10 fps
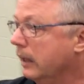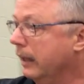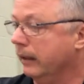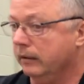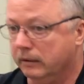
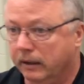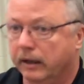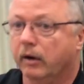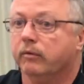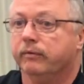kind
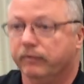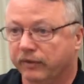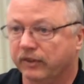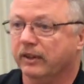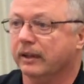of help
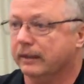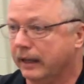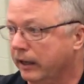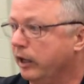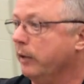
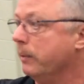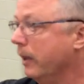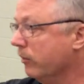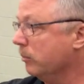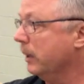facilitate keeping
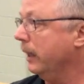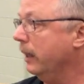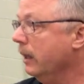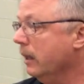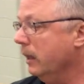everybody
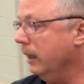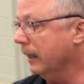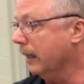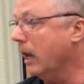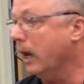
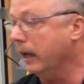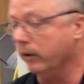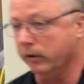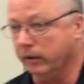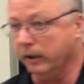in
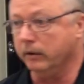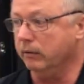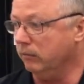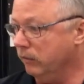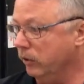line or in
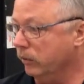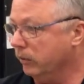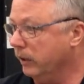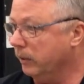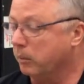
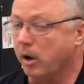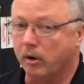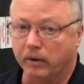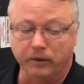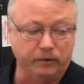a
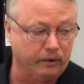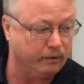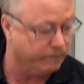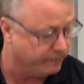progress here.